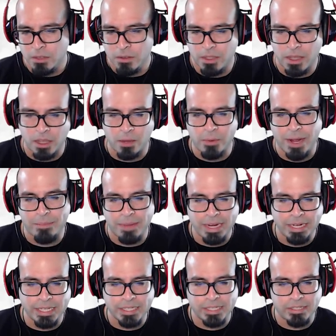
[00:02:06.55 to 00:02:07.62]
What I mean
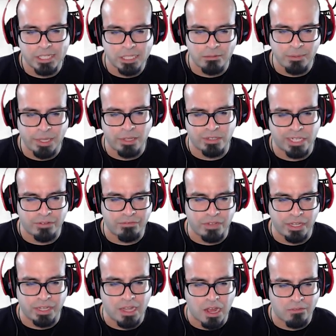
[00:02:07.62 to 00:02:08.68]
is, you seem to be using
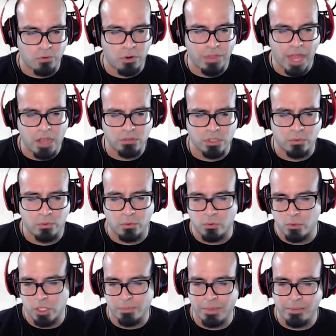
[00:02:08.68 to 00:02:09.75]
Flintlock 4000
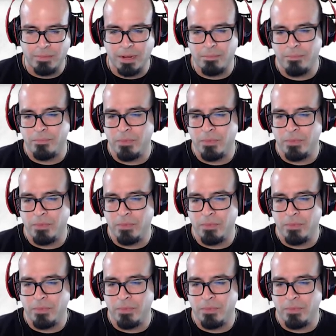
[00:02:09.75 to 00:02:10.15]
rules, but my